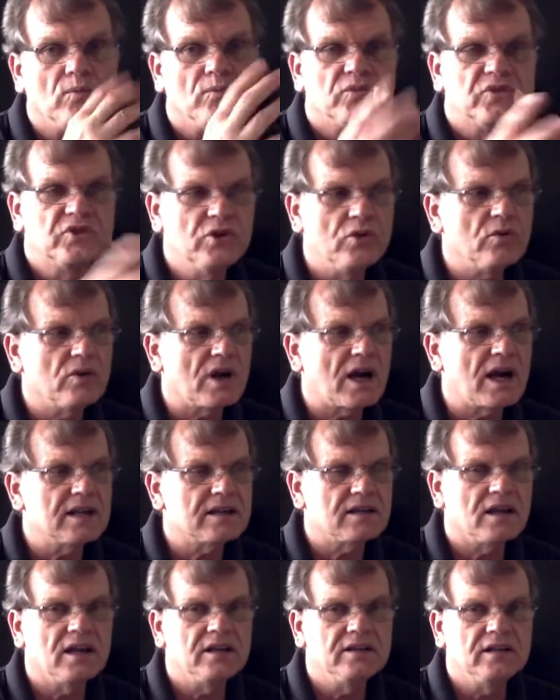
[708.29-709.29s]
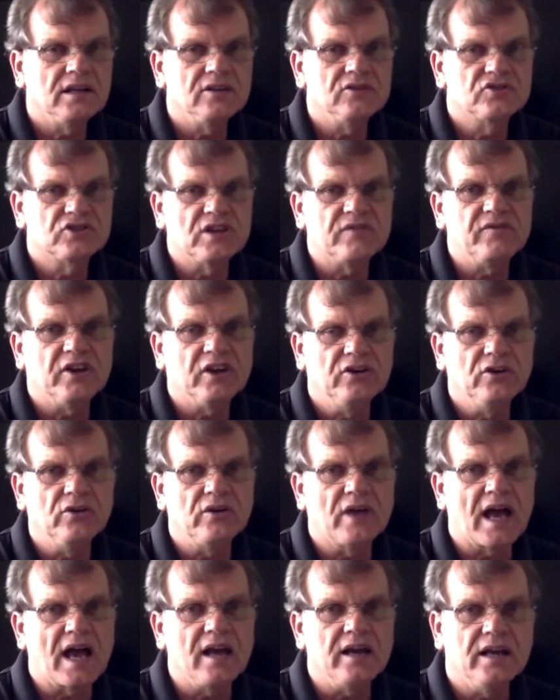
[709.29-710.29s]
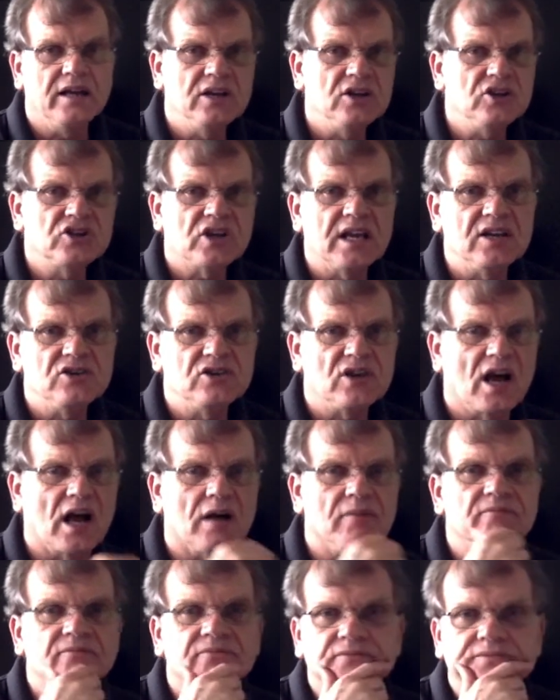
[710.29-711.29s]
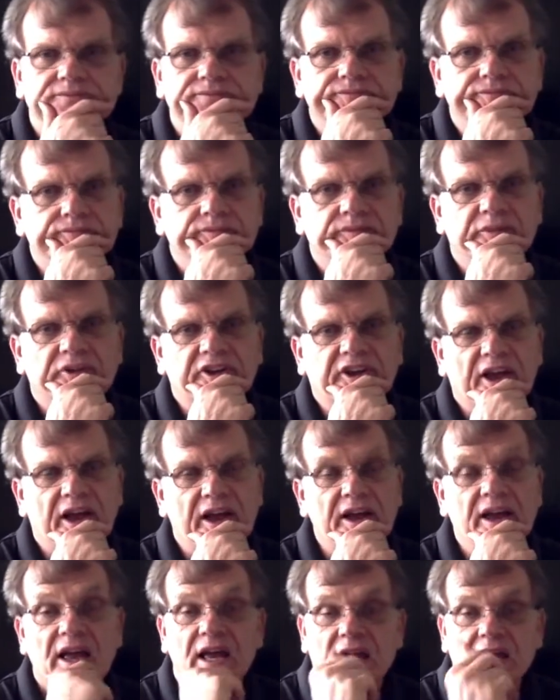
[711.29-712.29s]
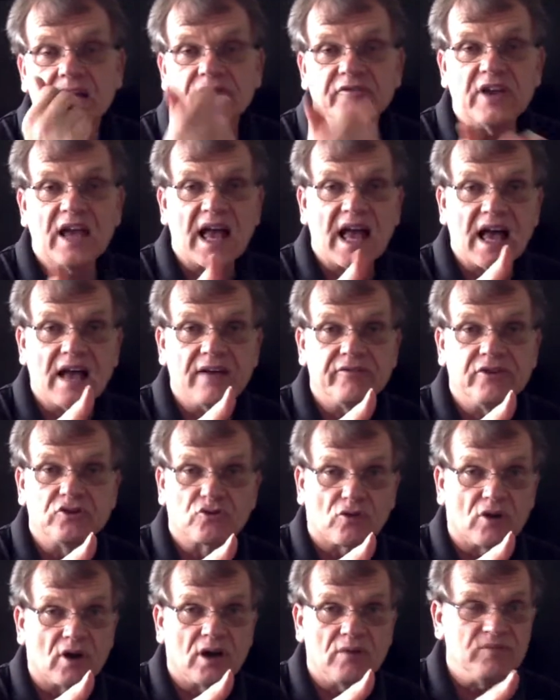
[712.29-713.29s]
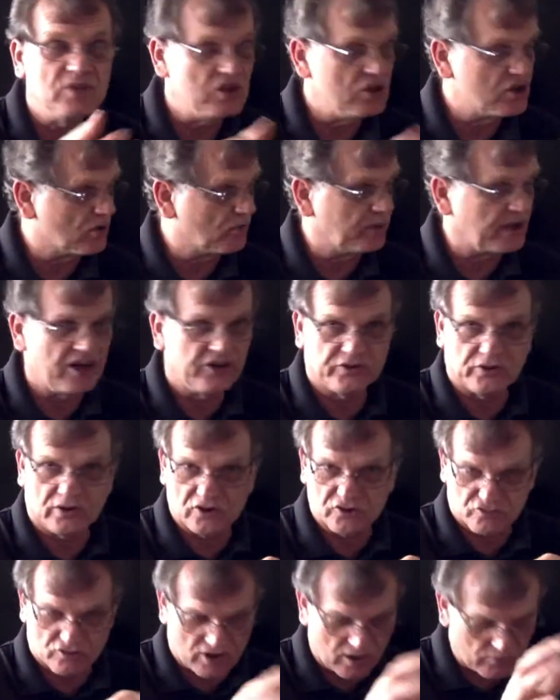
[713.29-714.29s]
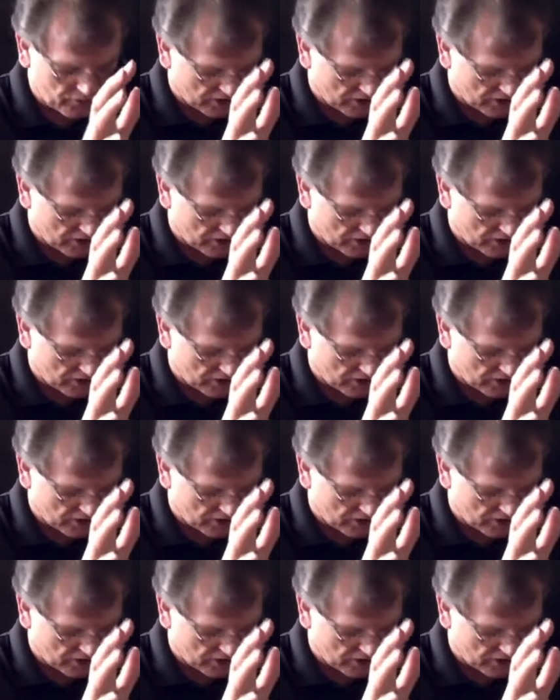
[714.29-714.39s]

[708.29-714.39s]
Do what I kind of did. See if you can do that and then change up. Okay? If you have a drum, you can play this on drum or